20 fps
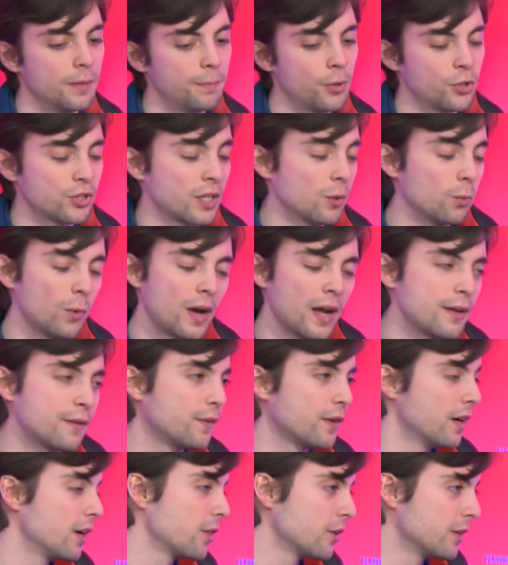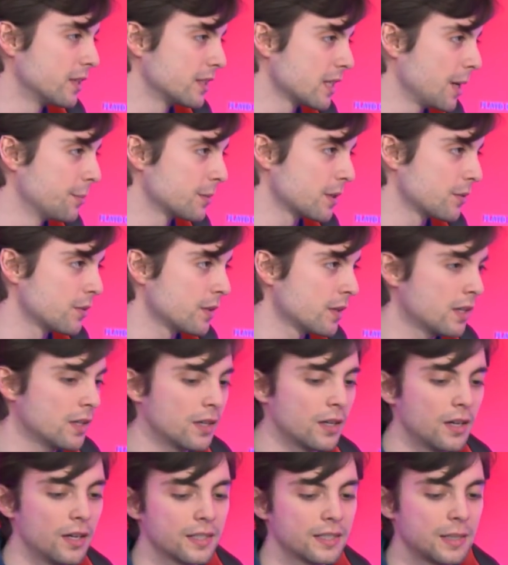pushing way further in terms of
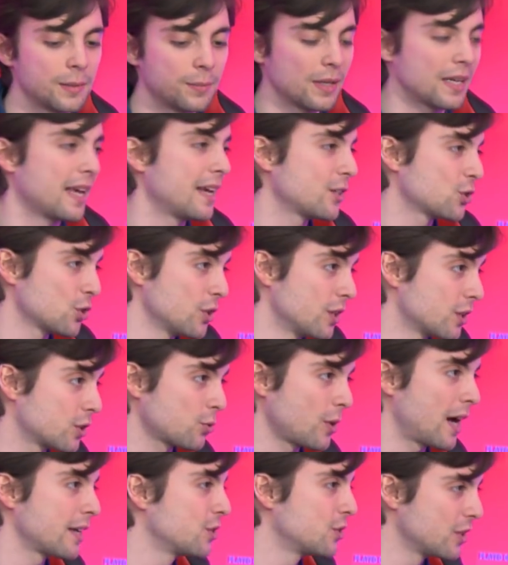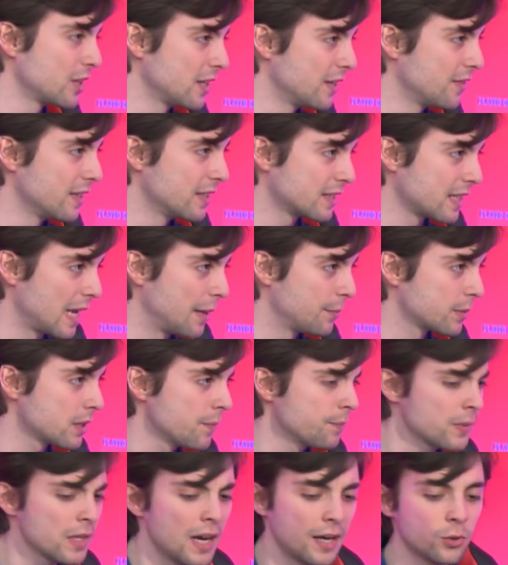simulation and strategy in these
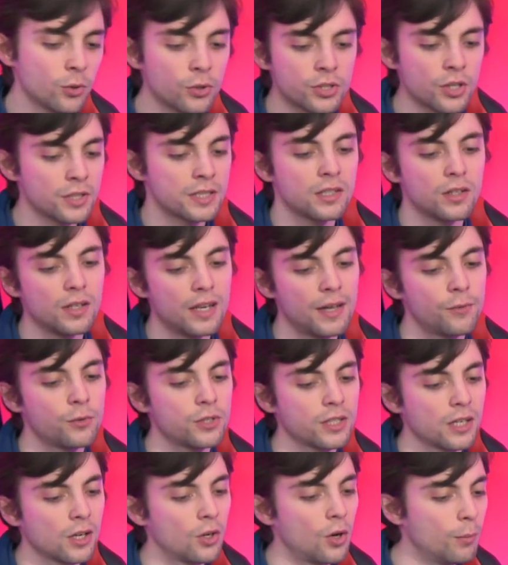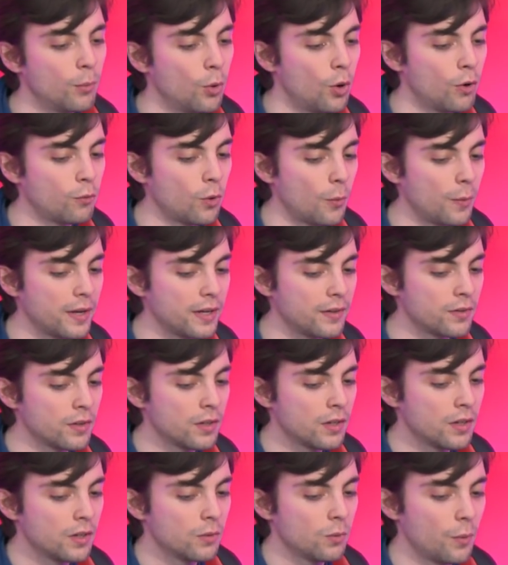games, and also still leveraging a lot more of what
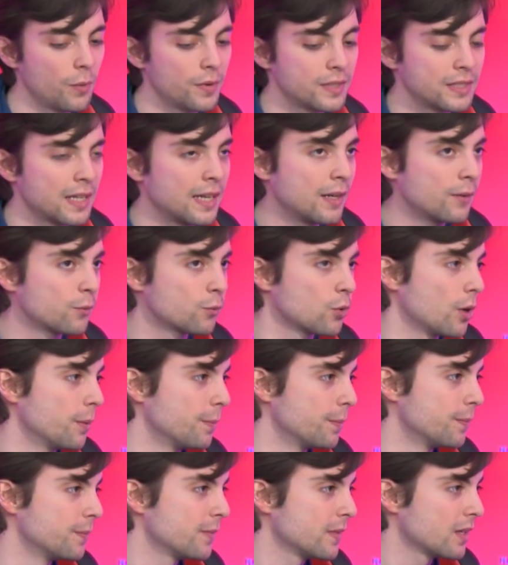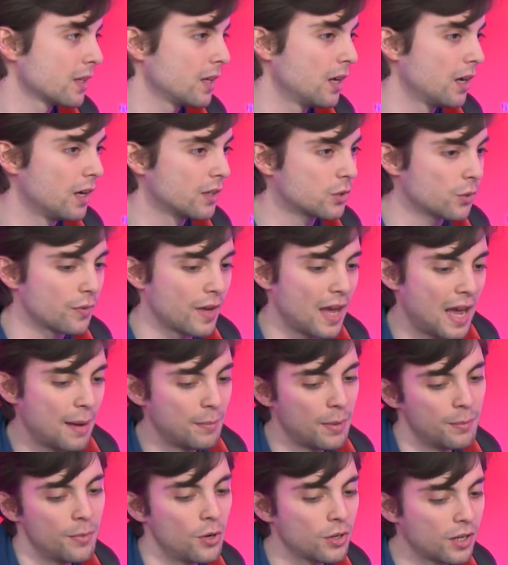we've seen from sort of
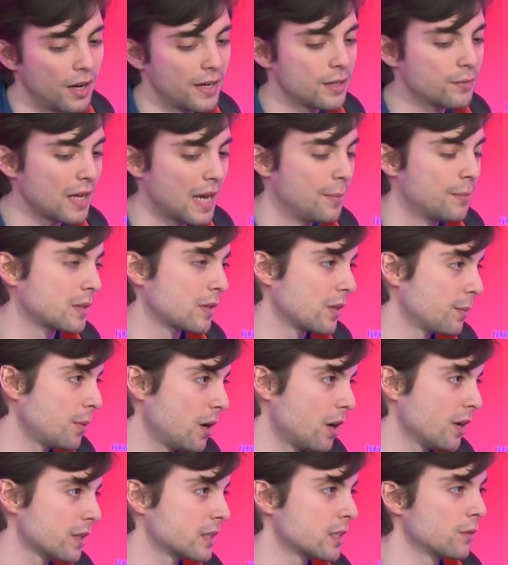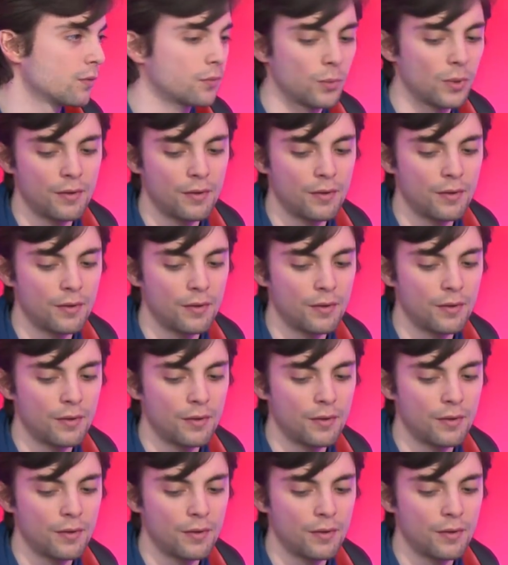MMO kind of games in the past.